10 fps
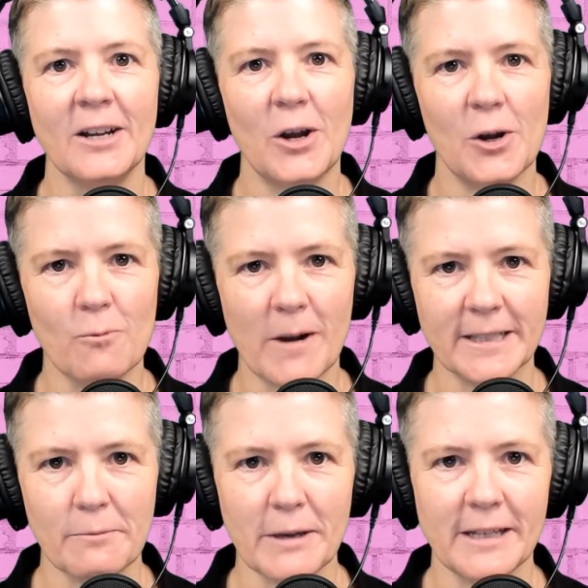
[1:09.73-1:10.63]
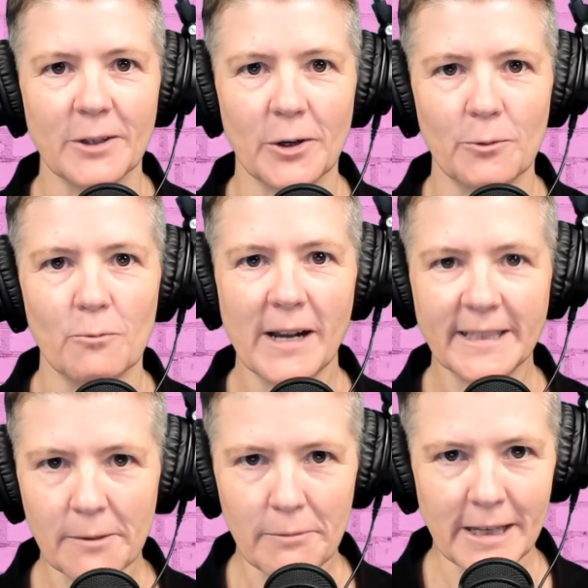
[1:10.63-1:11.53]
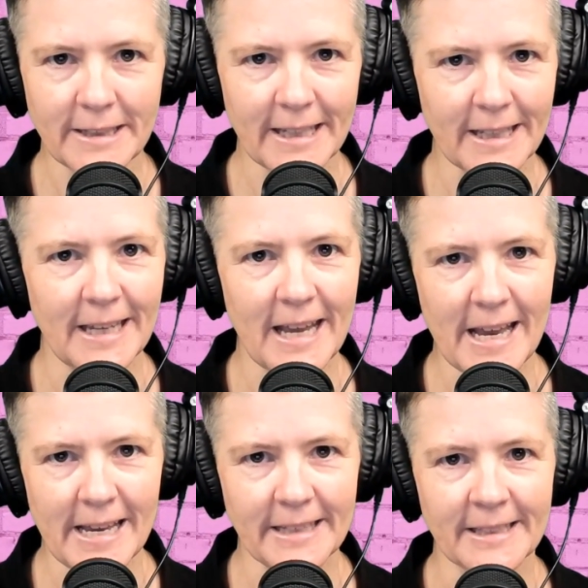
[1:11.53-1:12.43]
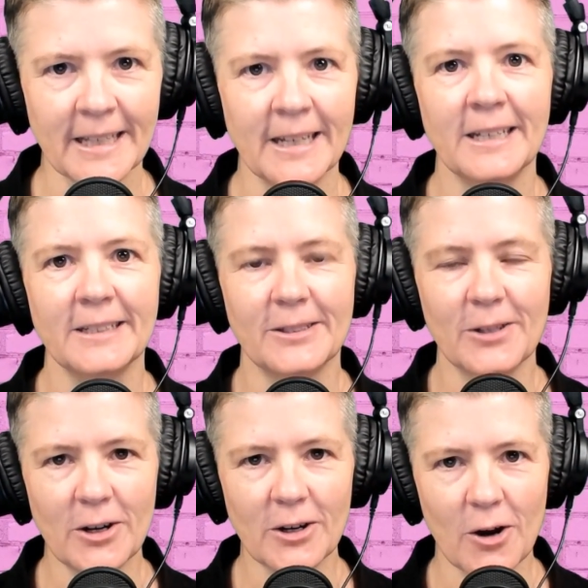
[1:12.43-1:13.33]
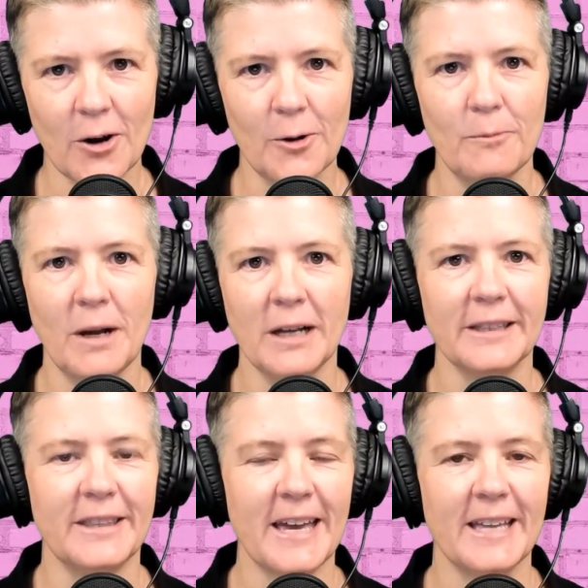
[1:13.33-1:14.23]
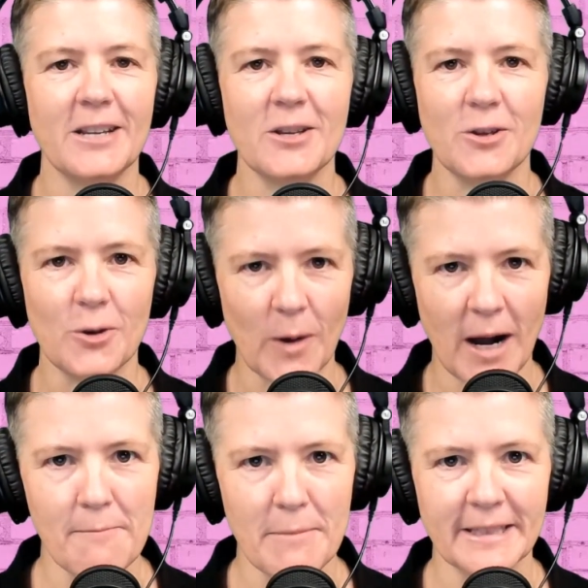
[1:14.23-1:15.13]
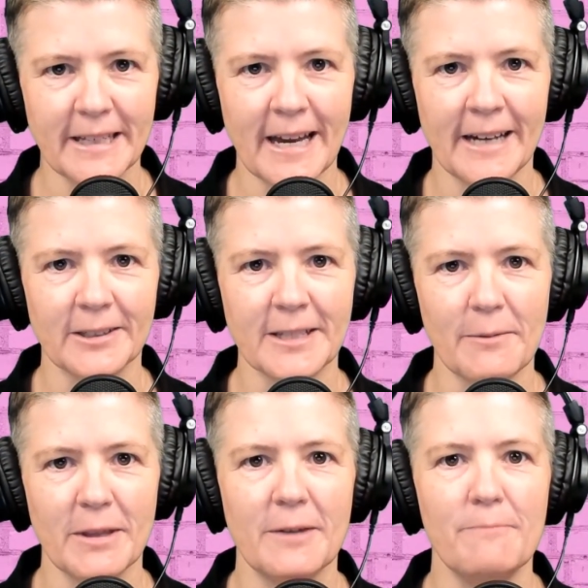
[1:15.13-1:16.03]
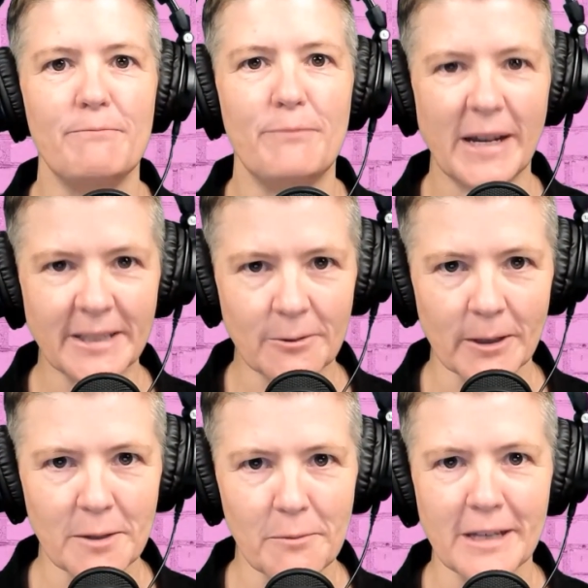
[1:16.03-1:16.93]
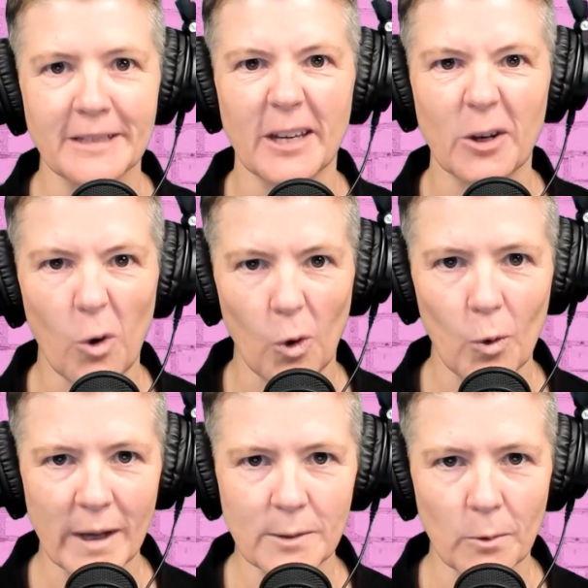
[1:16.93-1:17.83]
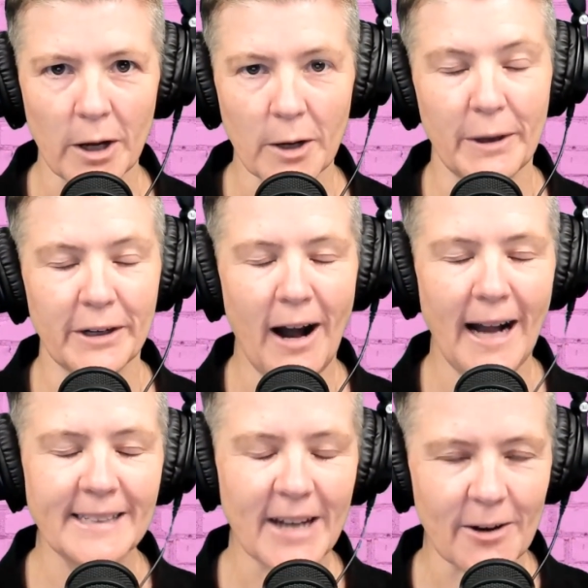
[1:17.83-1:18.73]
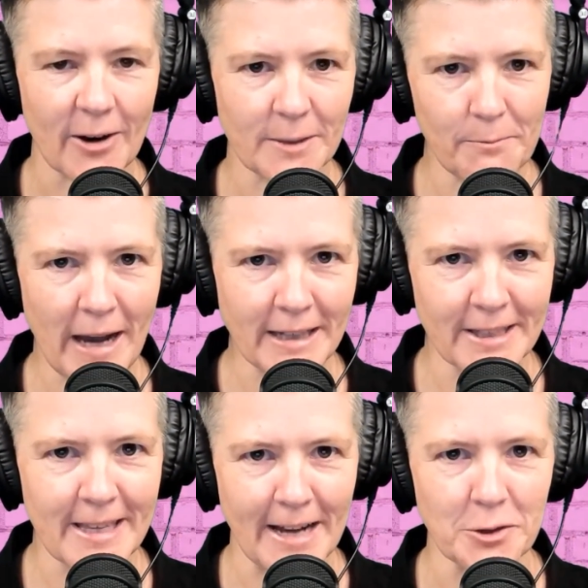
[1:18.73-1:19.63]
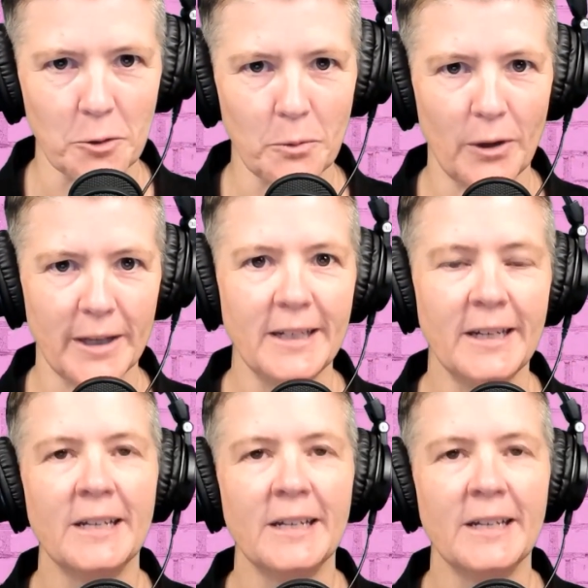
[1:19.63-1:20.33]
her recipes on RecipeTinEats.com, then you are missing out on some of the best recipes that always work. But I digress. Back to the actual point.